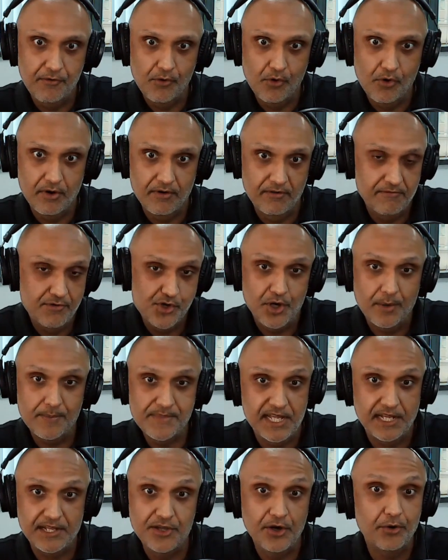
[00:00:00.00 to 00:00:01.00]
for
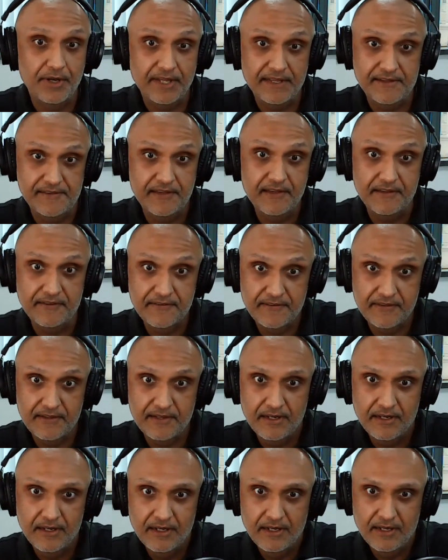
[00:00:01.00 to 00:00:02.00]
jobs that don't exist.